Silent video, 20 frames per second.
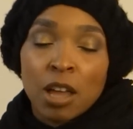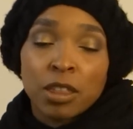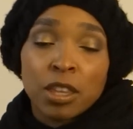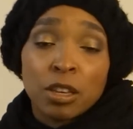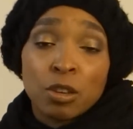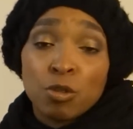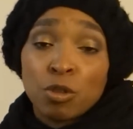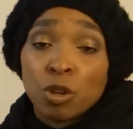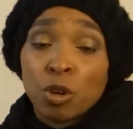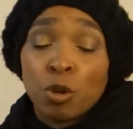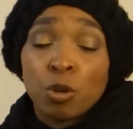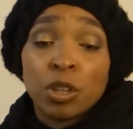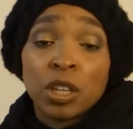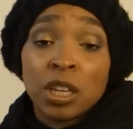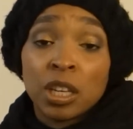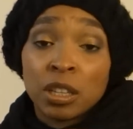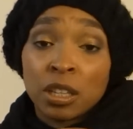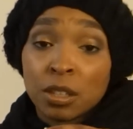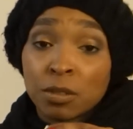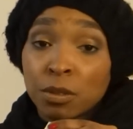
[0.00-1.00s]
I think you can
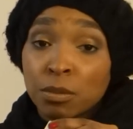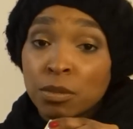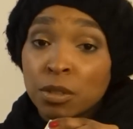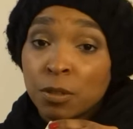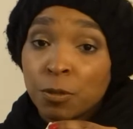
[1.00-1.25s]
only get this from